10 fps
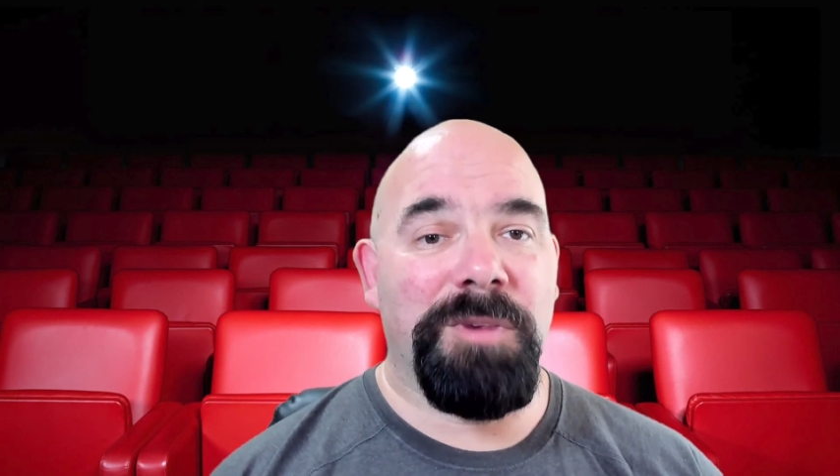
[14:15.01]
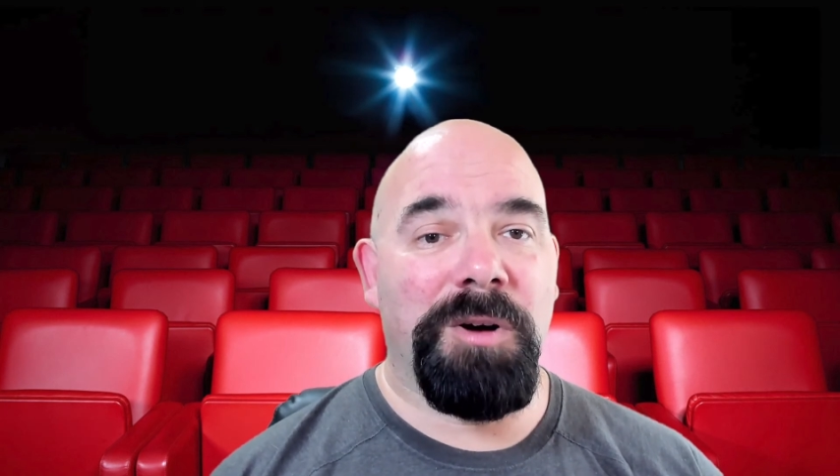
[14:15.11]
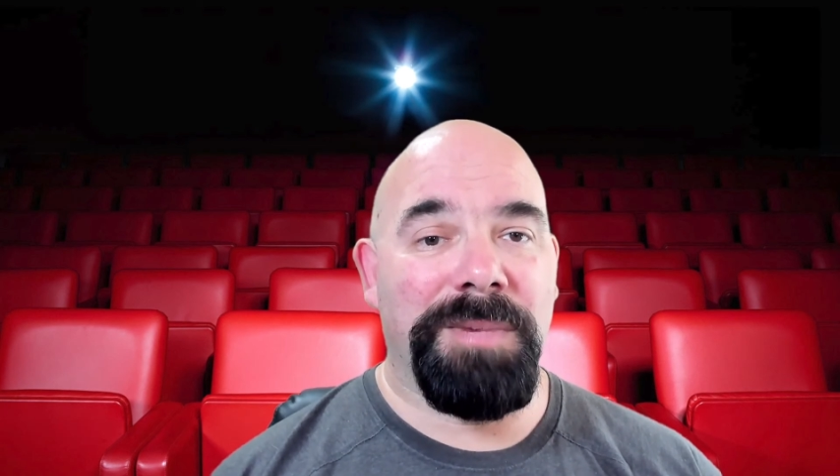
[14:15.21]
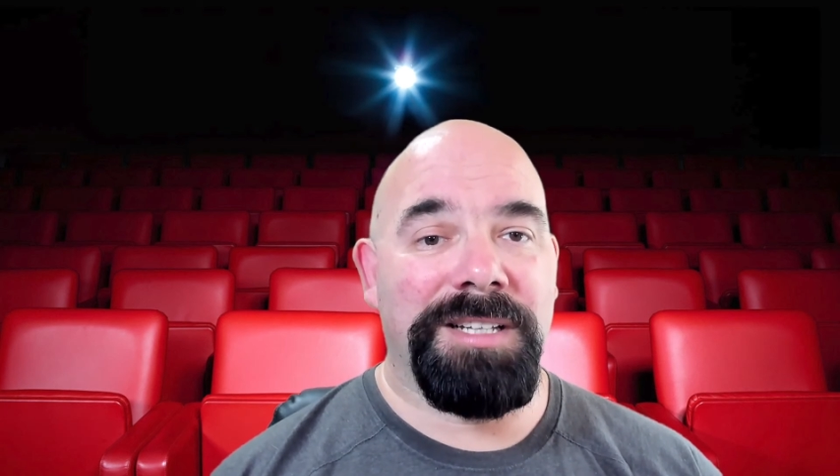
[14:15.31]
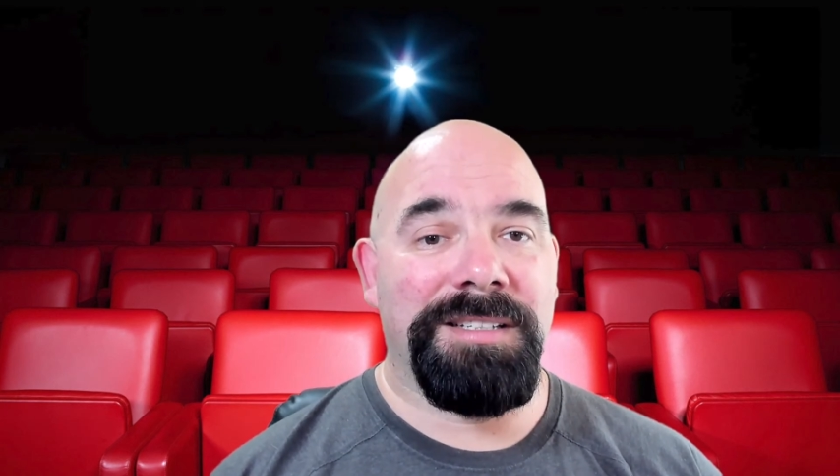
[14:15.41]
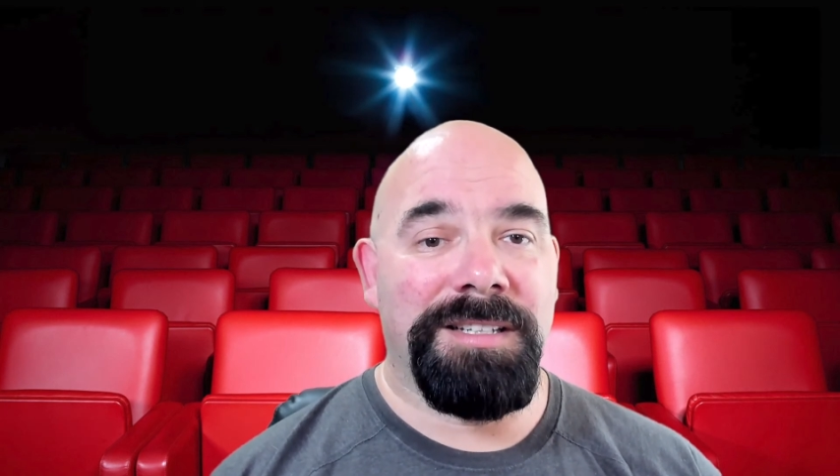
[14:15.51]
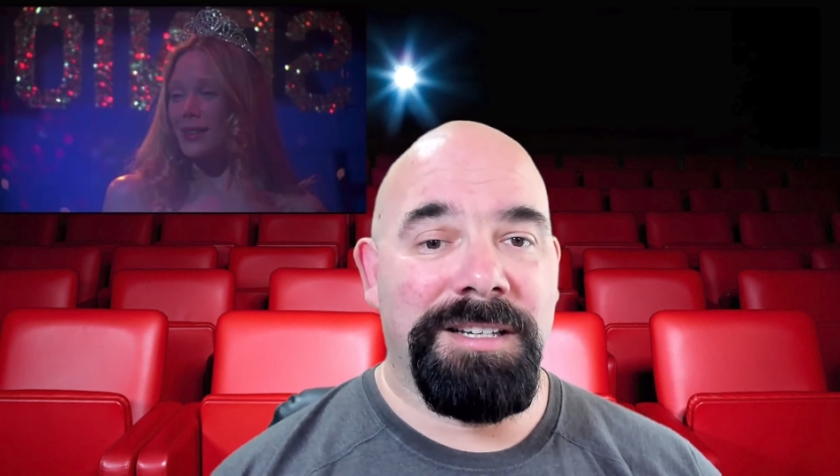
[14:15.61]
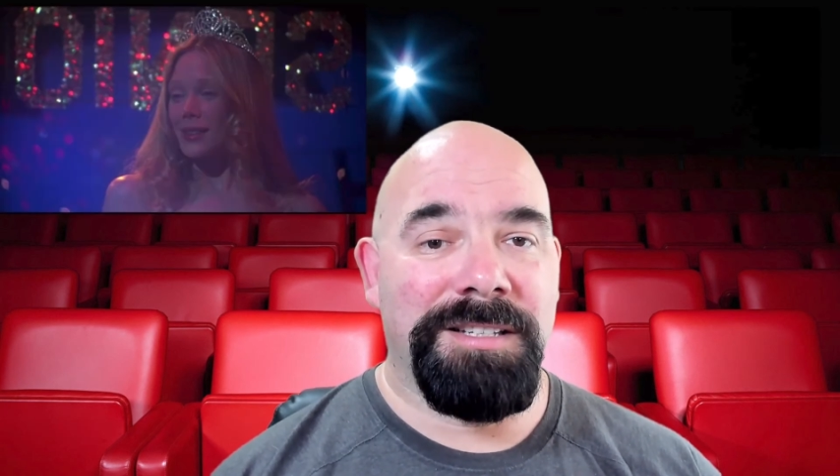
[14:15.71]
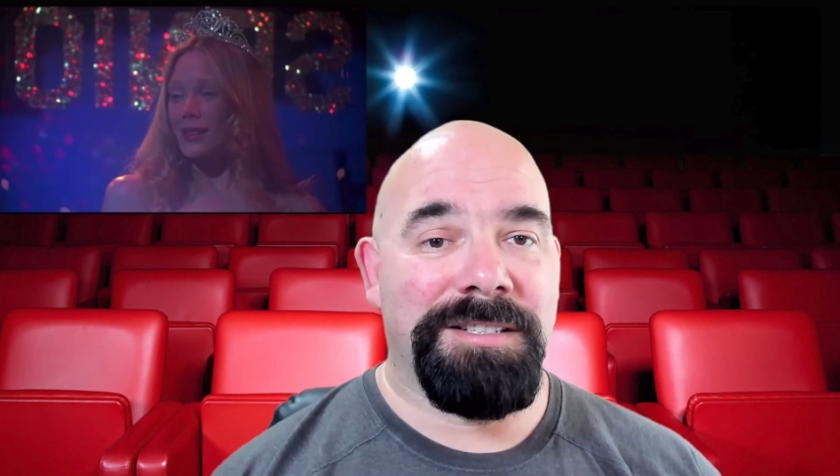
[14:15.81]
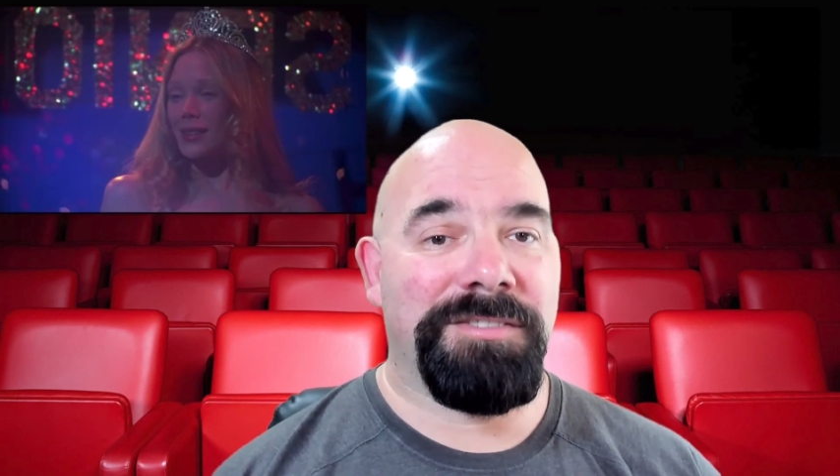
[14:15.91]
moment.
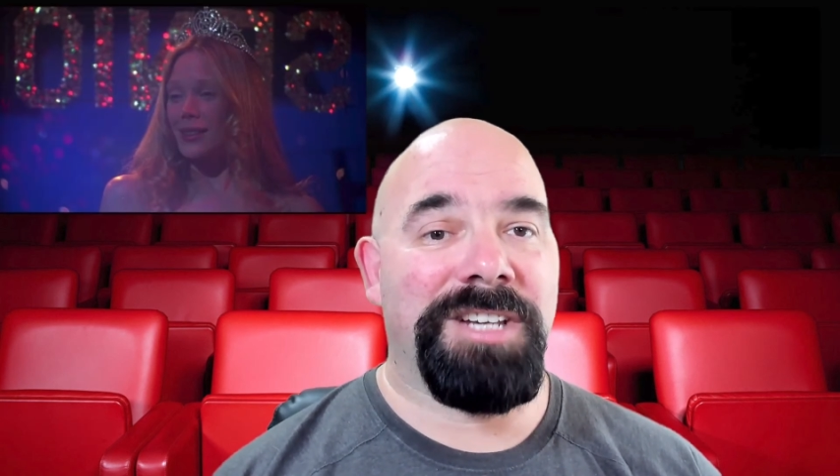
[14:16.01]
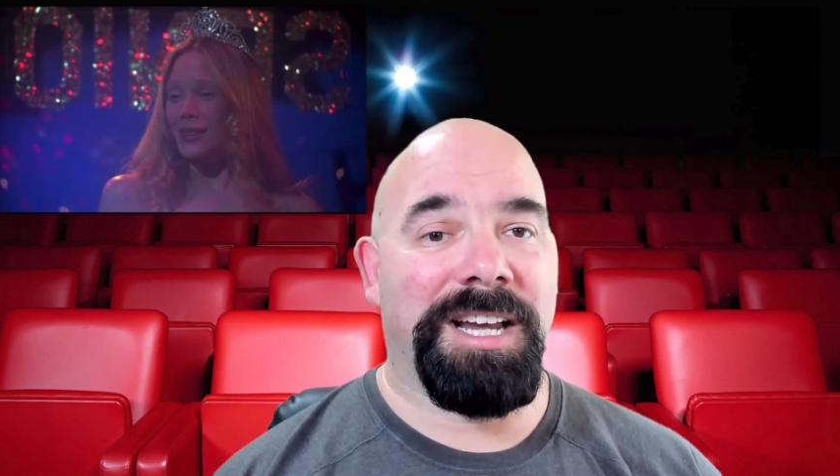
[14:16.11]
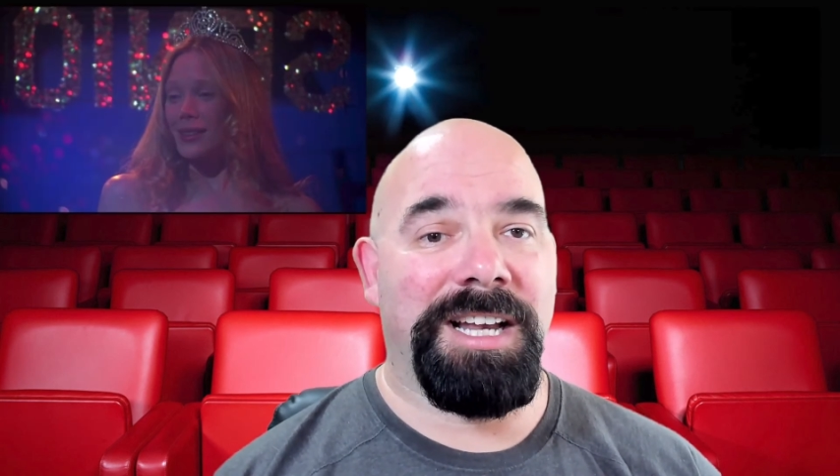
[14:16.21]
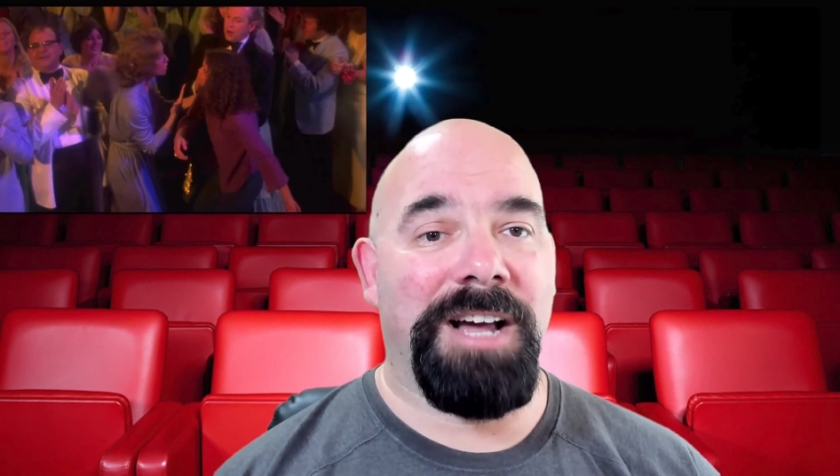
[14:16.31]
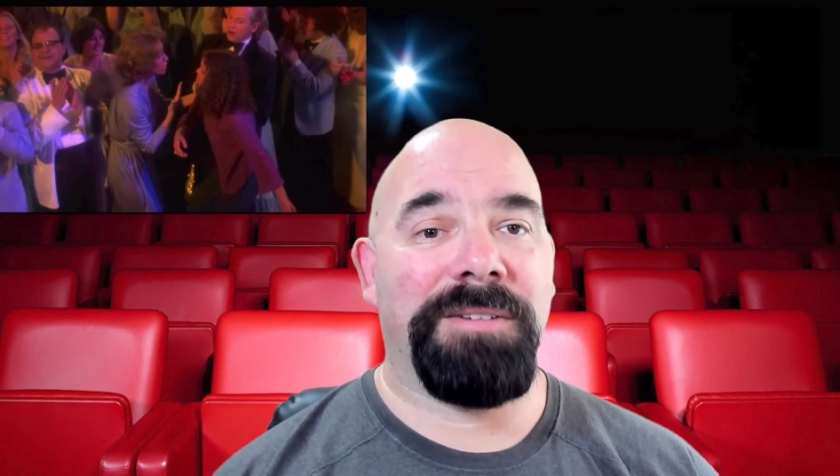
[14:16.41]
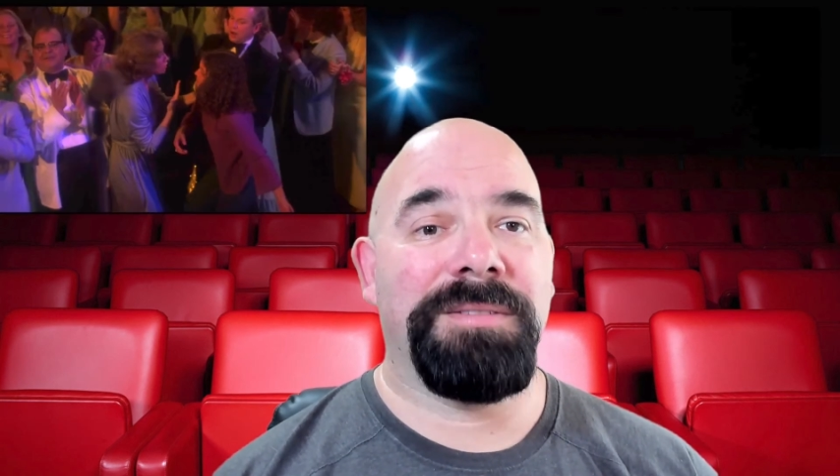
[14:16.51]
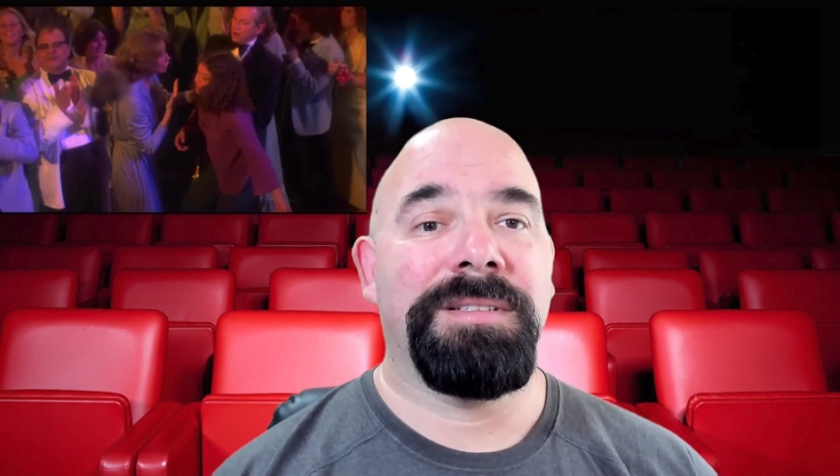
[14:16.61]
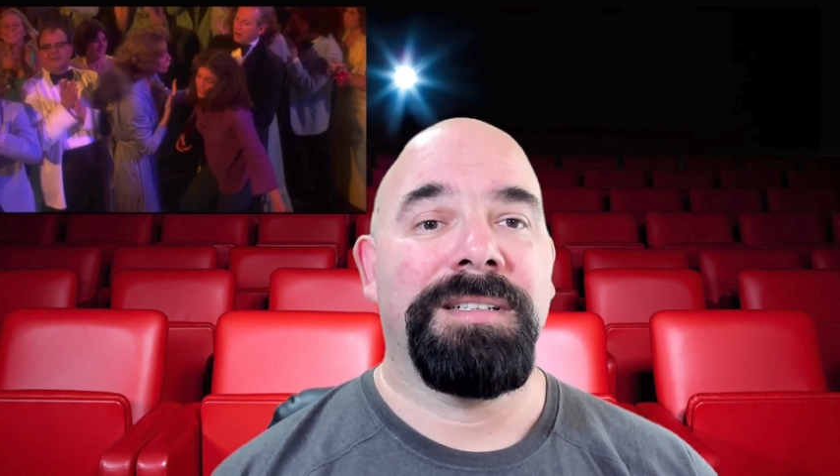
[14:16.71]
So check it out.